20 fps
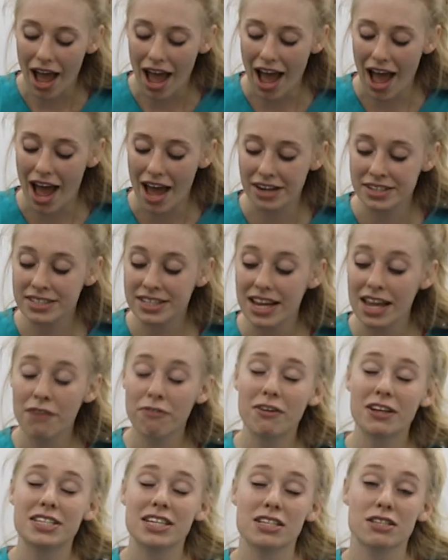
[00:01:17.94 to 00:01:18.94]
and
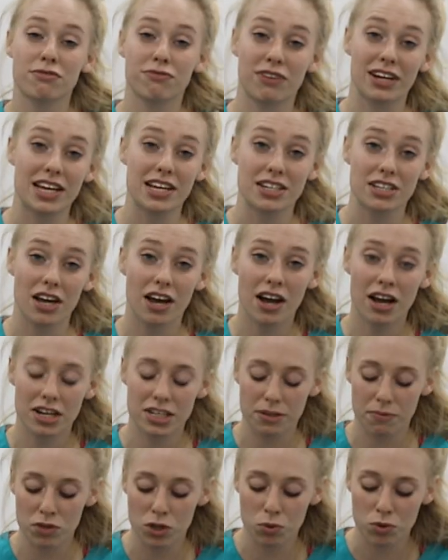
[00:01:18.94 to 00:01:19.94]
if it is flea
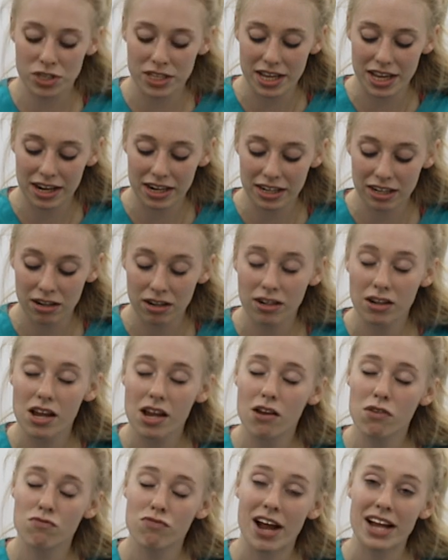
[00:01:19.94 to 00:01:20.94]
dirt, you'll see a little
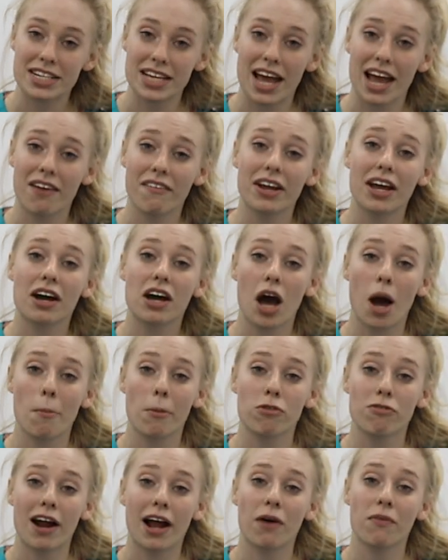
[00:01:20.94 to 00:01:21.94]
red area come
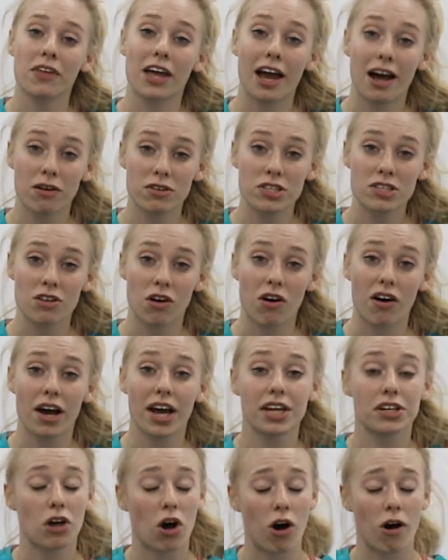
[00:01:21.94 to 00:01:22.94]
around the
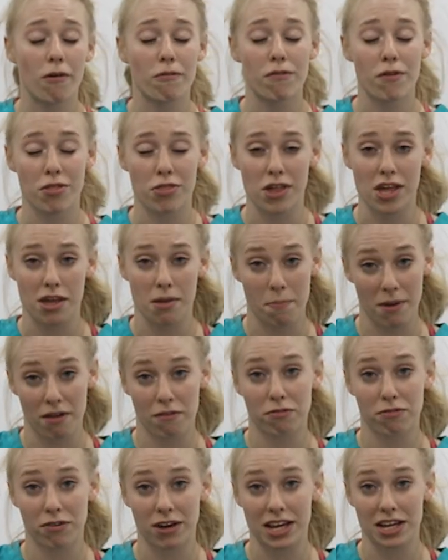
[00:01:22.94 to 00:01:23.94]
outside of the bit
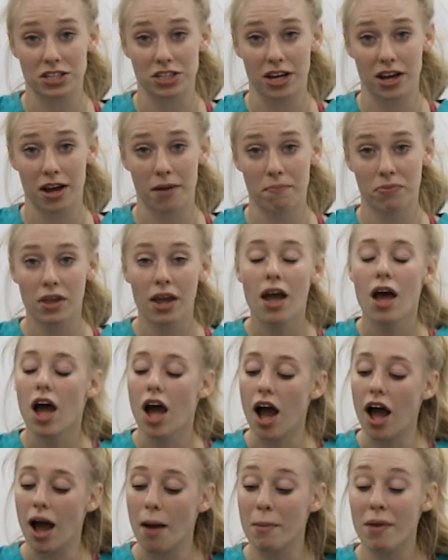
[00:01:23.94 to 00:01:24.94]
of flea dirt.
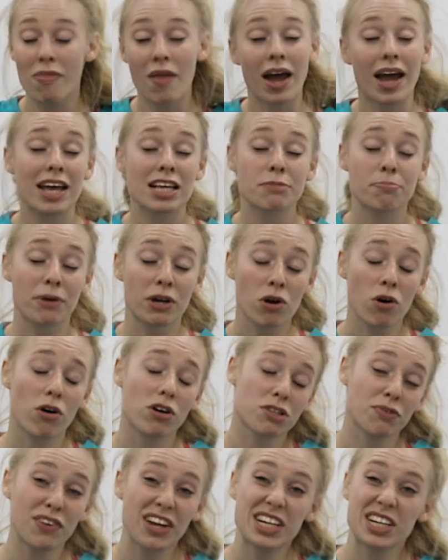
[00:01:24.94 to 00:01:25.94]
Um, and that is
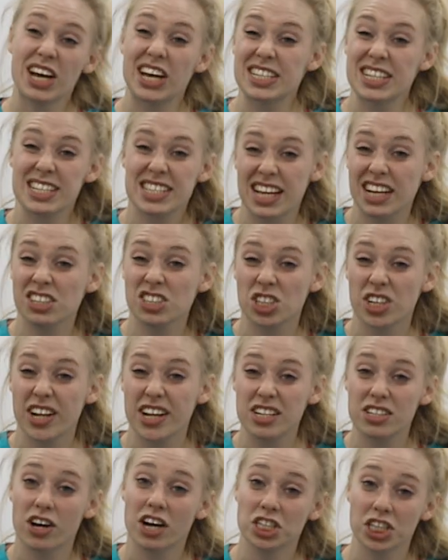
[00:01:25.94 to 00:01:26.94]
because flea dirt is
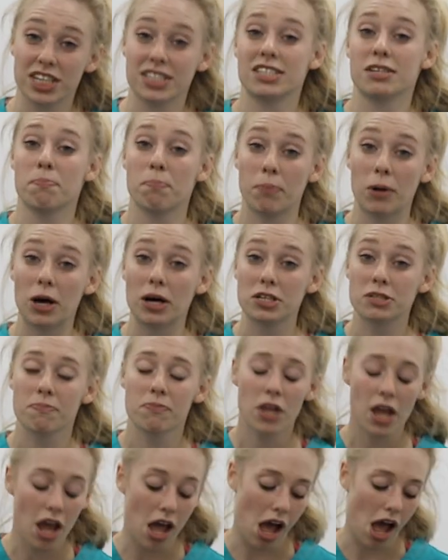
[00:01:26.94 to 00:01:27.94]
essentially digested blood.
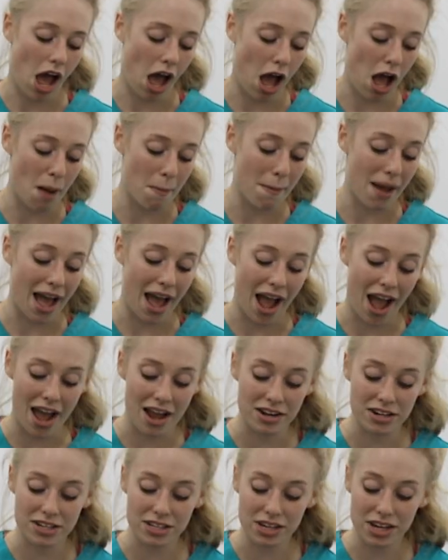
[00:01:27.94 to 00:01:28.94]
Um,
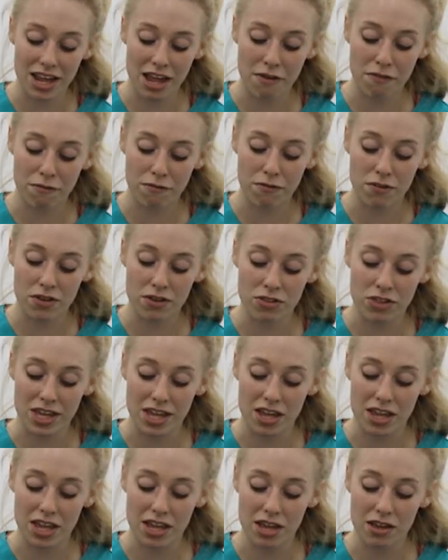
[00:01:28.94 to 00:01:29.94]
and if
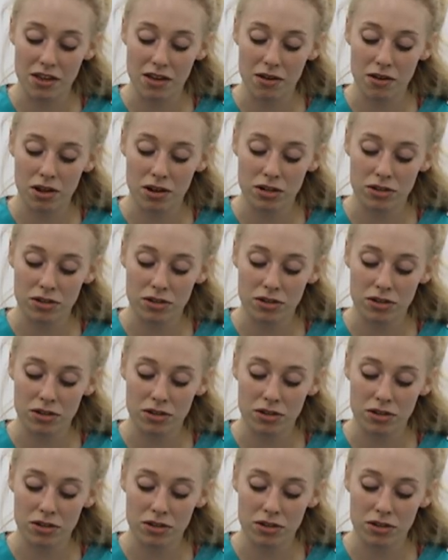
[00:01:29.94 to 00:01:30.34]
the